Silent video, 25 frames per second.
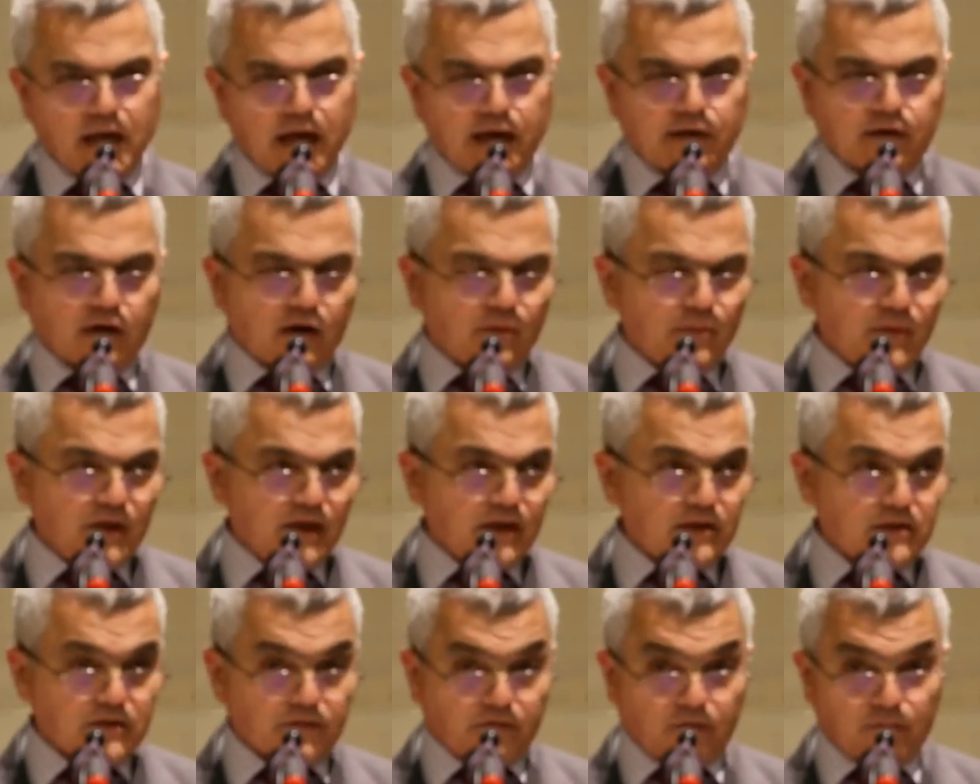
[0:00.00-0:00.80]
and
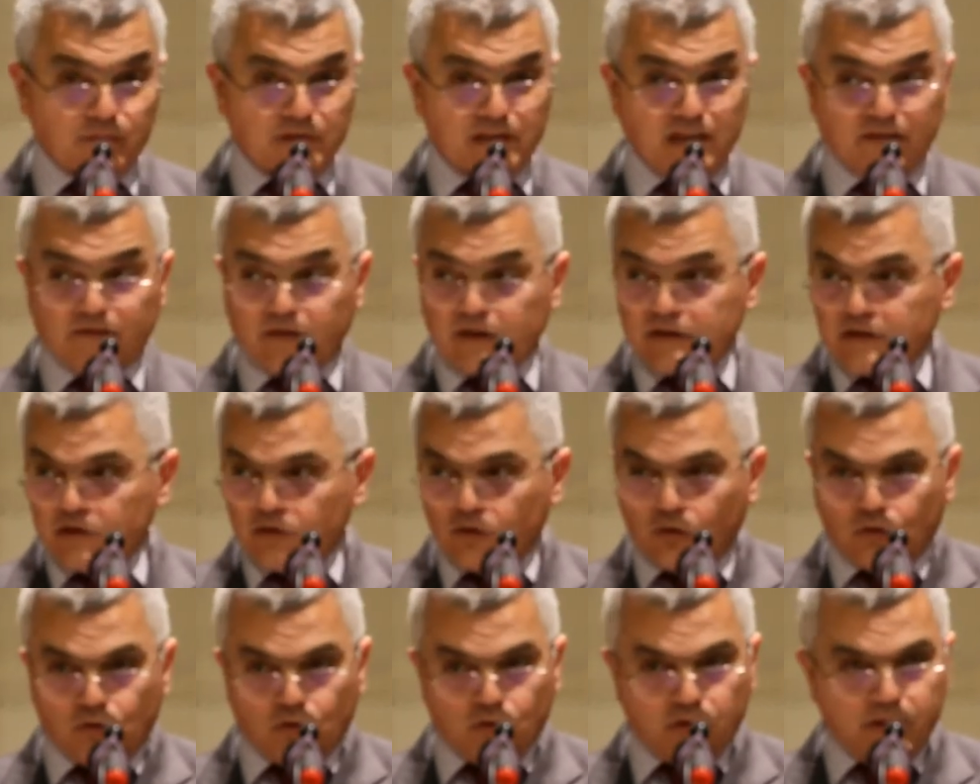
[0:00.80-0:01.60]
Armenians from Sivas
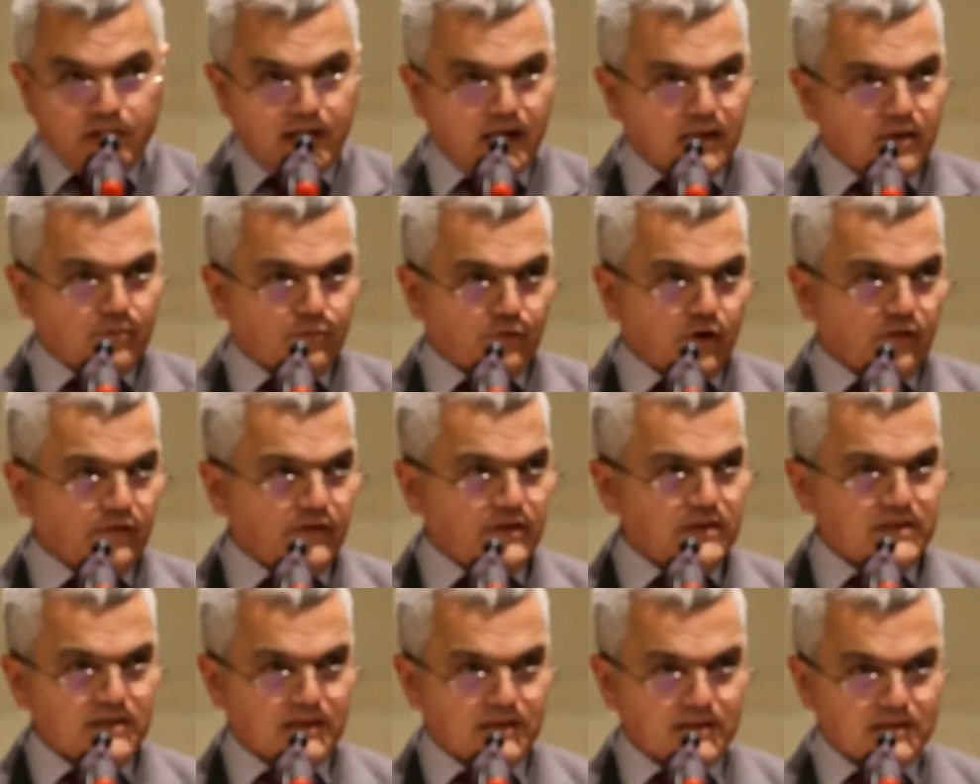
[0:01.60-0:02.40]
in all the other
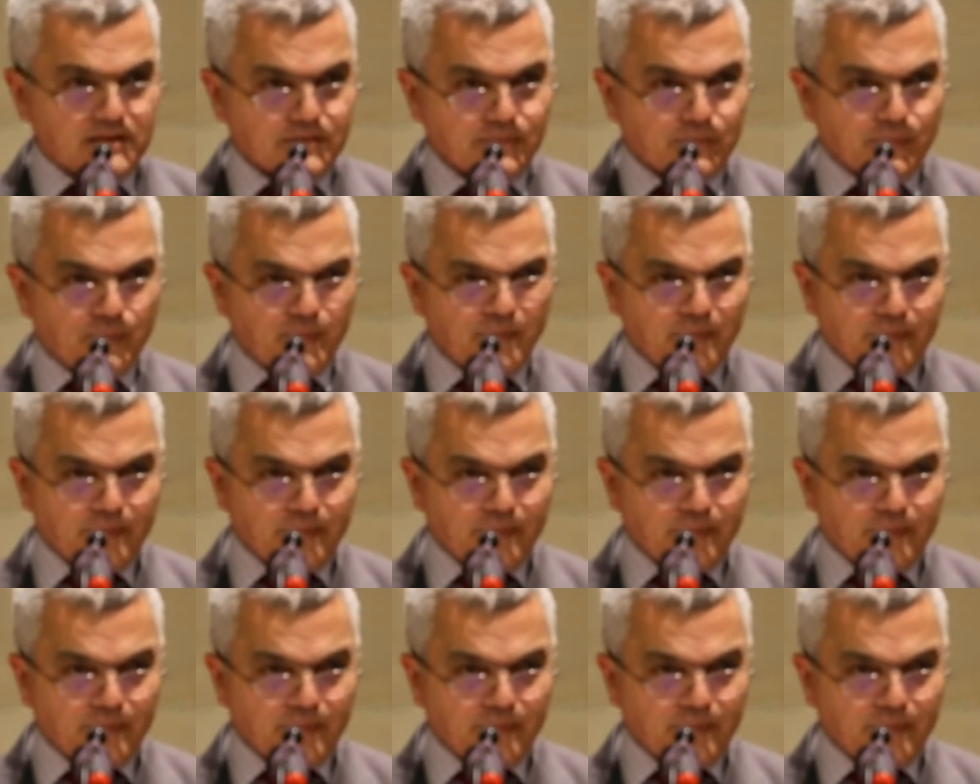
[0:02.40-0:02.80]
provinces.